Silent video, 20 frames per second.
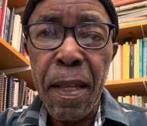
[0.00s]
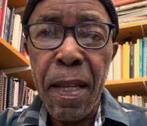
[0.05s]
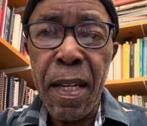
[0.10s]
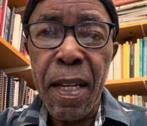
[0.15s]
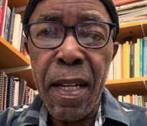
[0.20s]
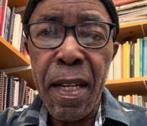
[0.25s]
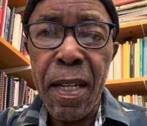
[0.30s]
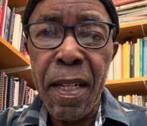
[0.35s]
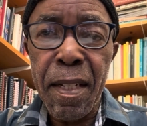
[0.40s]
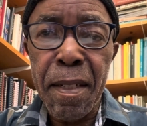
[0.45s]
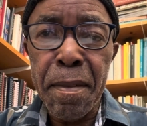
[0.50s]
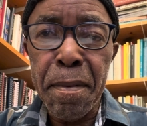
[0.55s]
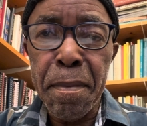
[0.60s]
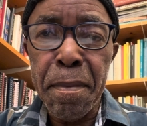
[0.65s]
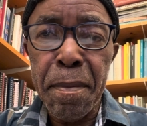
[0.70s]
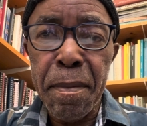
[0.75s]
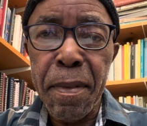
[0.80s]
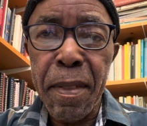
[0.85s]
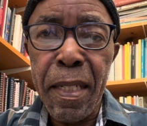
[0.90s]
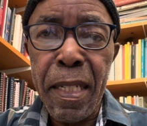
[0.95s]

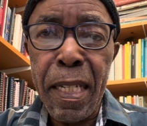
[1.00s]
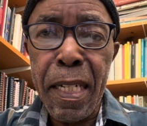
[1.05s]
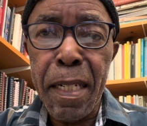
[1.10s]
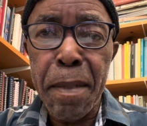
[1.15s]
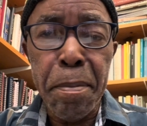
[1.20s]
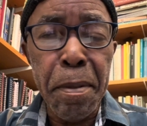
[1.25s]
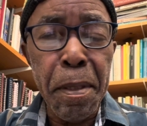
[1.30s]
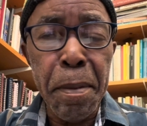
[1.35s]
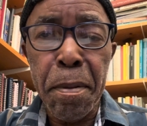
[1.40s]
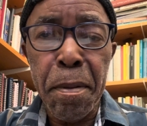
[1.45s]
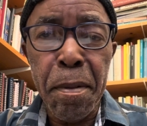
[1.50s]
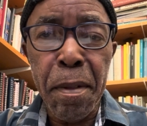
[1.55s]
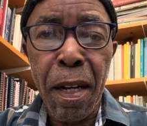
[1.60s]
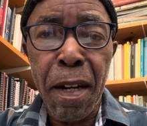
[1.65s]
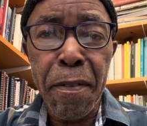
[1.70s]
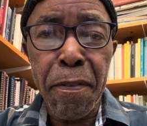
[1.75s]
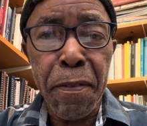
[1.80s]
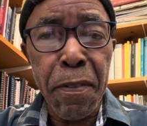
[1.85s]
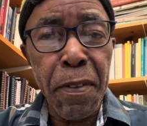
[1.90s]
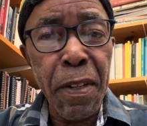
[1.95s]
and people are
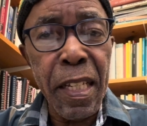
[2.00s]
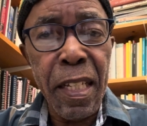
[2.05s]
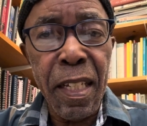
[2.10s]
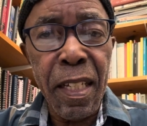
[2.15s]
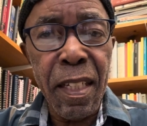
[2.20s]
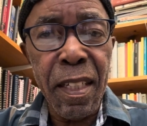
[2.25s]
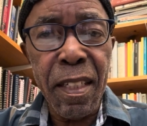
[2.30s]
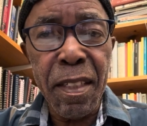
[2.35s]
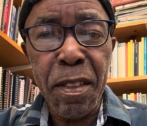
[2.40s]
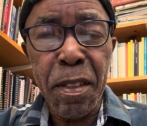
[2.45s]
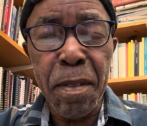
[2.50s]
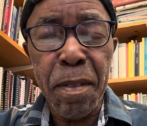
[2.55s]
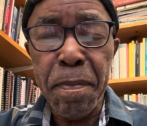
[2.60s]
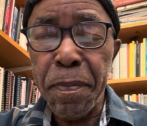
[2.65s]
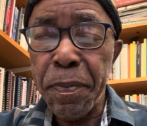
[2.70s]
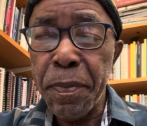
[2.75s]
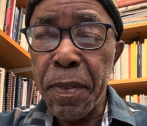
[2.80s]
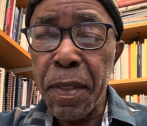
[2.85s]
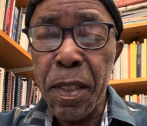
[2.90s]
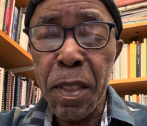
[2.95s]
free
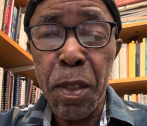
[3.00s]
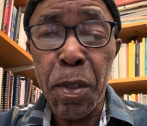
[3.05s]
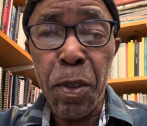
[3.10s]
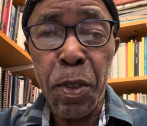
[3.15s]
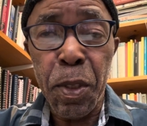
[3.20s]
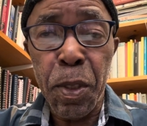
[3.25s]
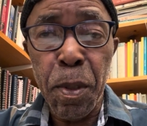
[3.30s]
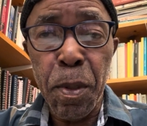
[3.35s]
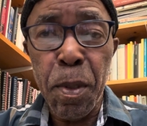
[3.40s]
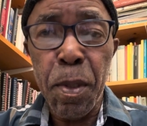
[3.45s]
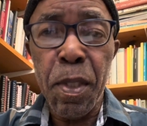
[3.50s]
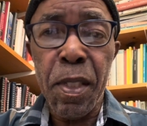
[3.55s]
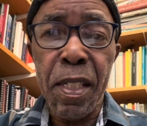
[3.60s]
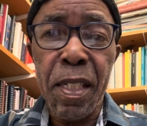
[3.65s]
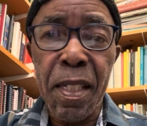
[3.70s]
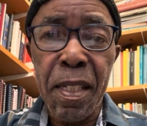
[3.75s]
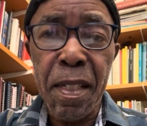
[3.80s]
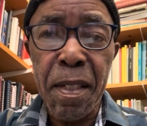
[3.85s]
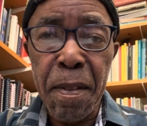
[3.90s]
to choose,